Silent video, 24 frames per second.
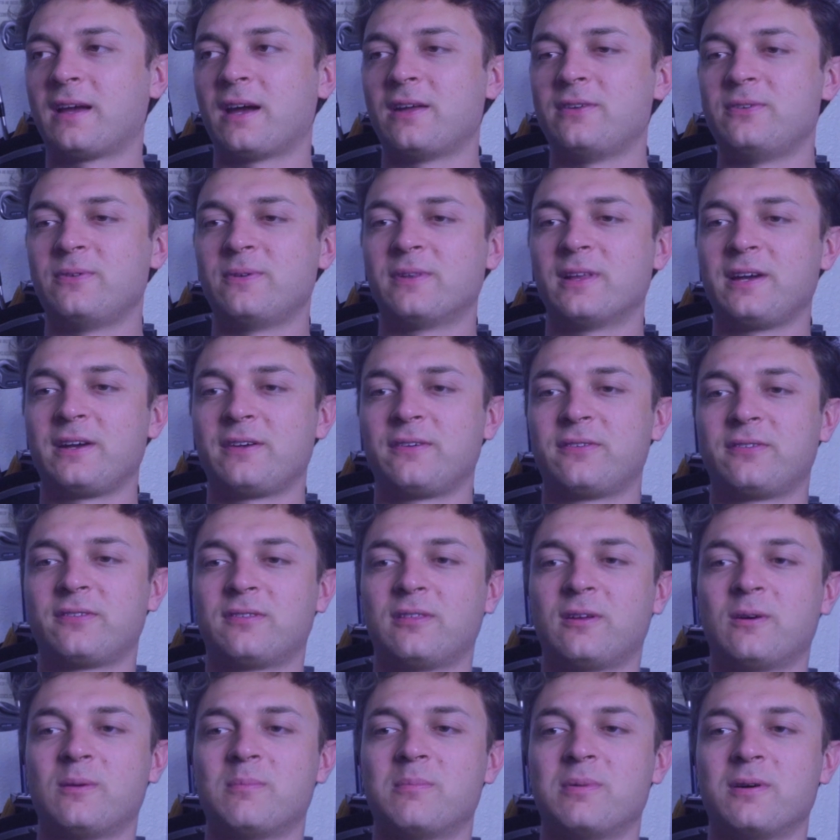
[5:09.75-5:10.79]
I do like
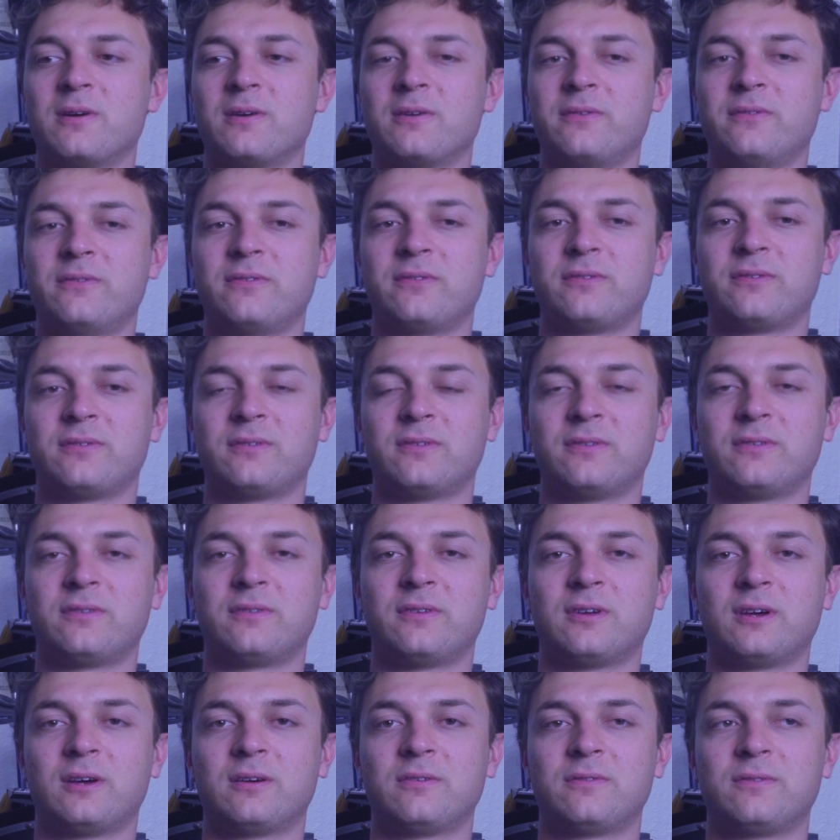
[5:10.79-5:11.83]
slow burns and
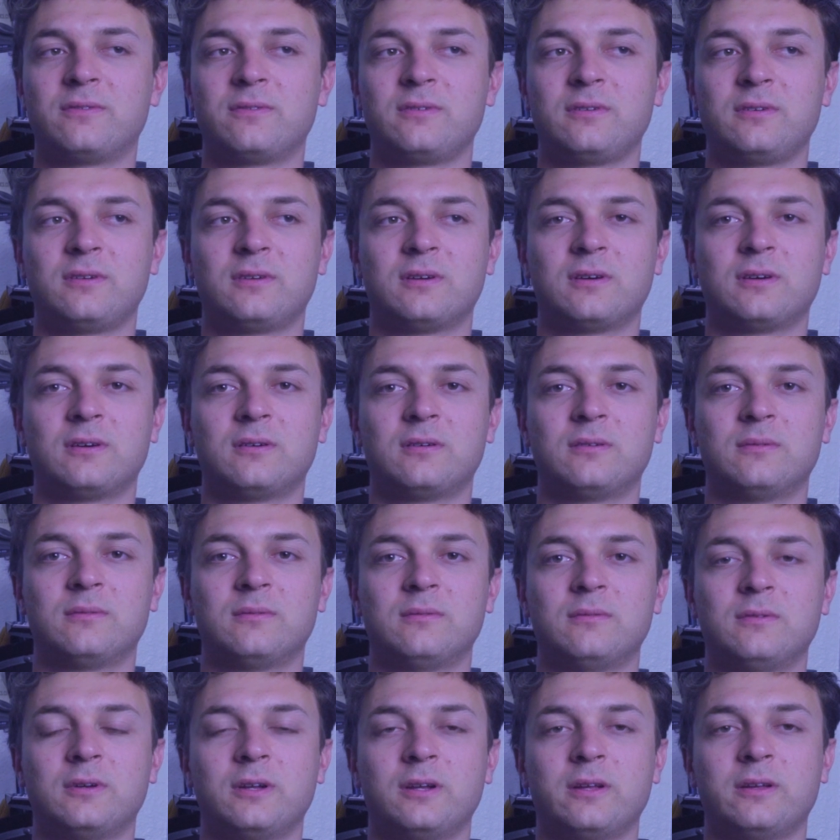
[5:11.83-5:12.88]
stuff, you know.
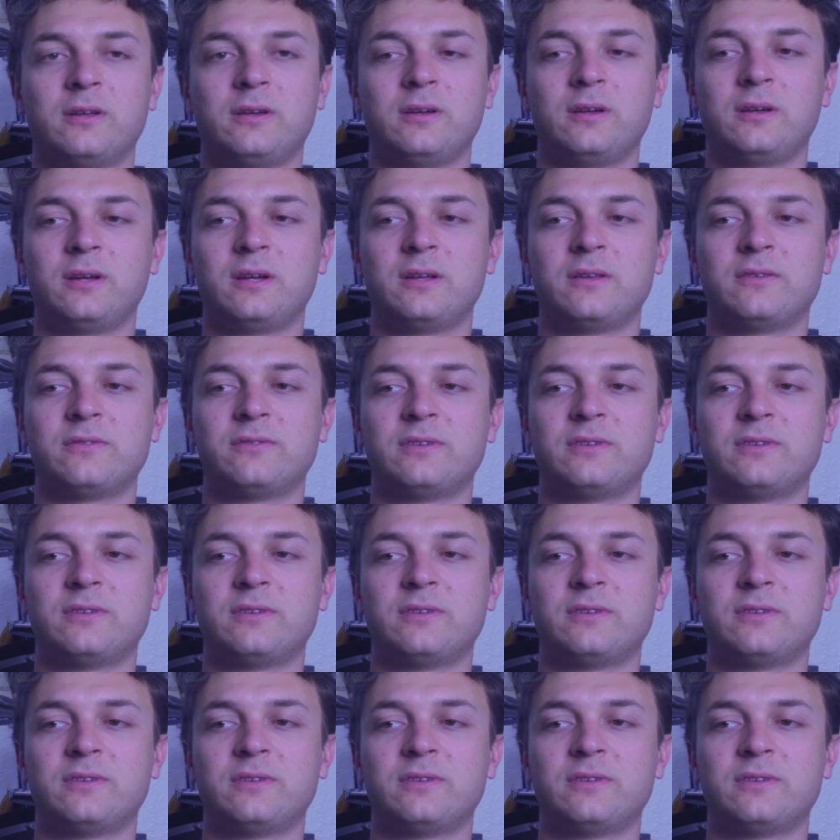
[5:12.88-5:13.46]
But it's